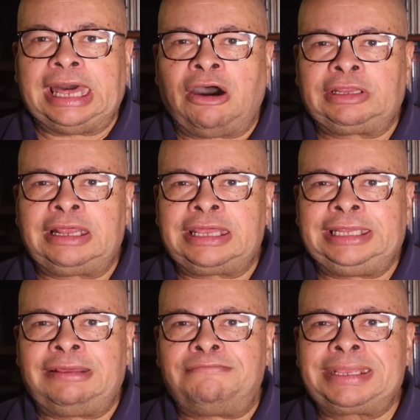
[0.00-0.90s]
other
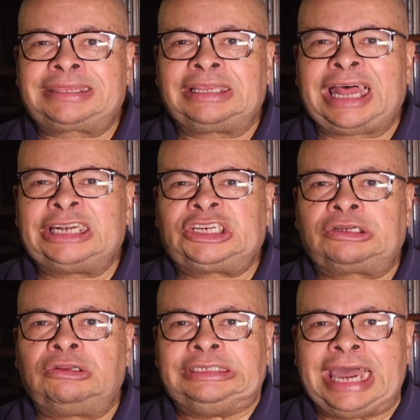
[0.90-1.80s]
than the
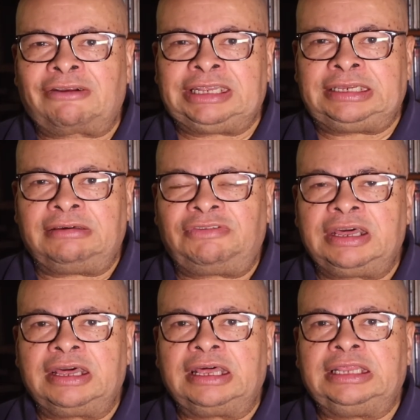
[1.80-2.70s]
mythological narrative
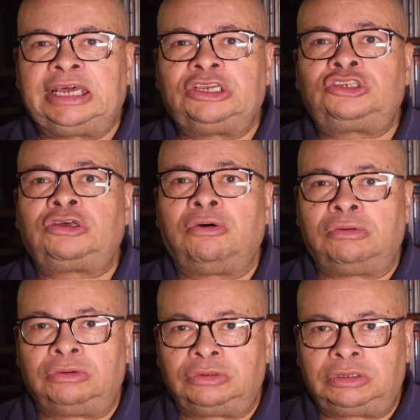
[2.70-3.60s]
that is
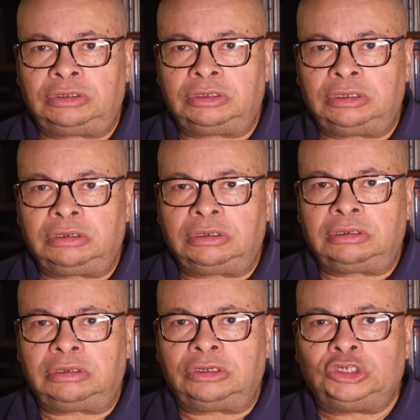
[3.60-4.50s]
told.
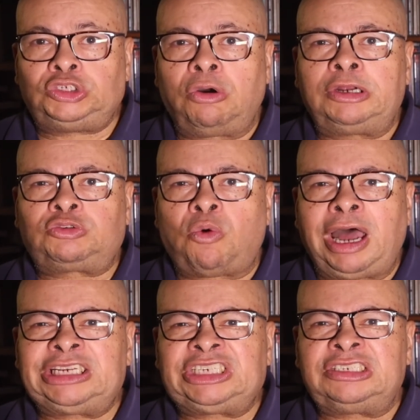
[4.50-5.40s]
George
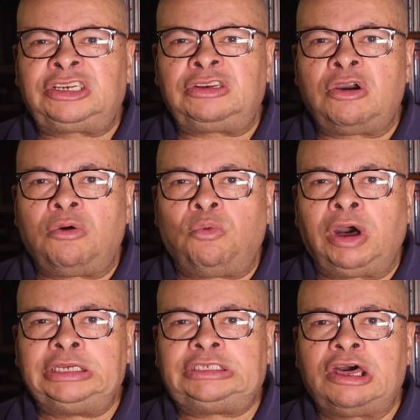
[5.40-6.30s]
Washington
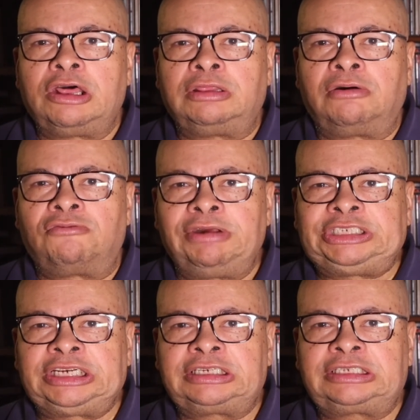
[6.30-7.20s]
was the
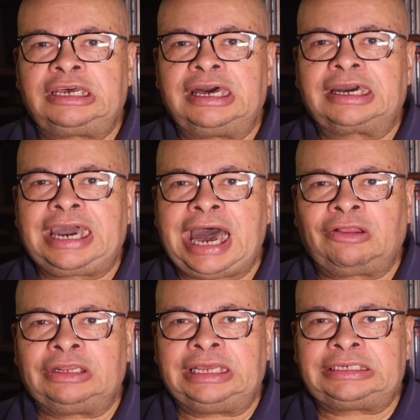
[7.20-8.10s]
richest
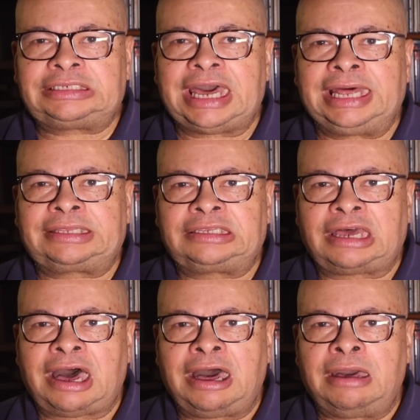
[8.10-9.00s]
colonist at the
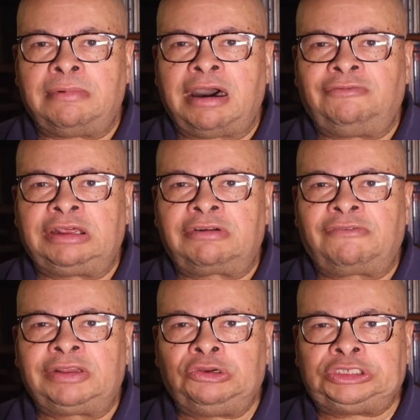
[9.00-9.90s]
time of the
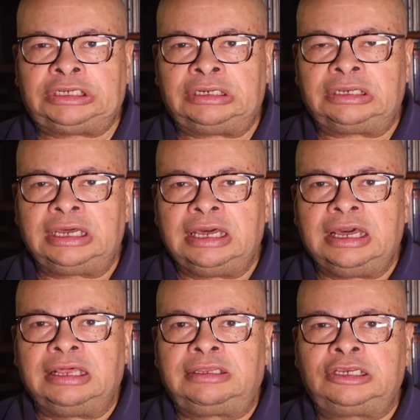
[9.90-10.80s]
Revolution.
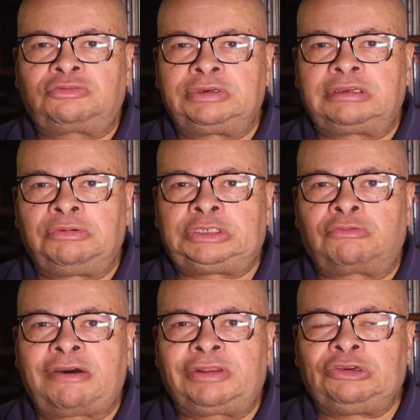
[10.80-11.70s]
It was a
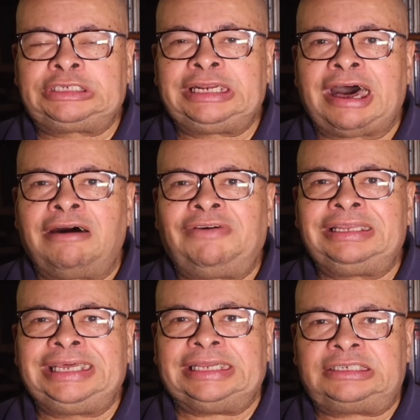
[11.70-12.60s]
revolution of
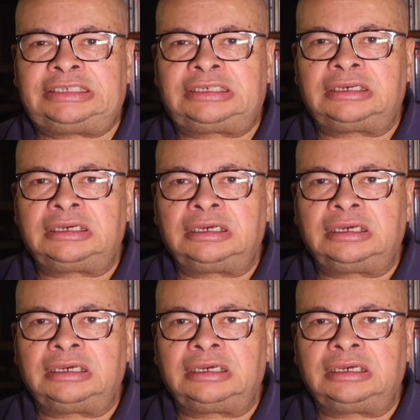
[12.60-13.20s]
elites.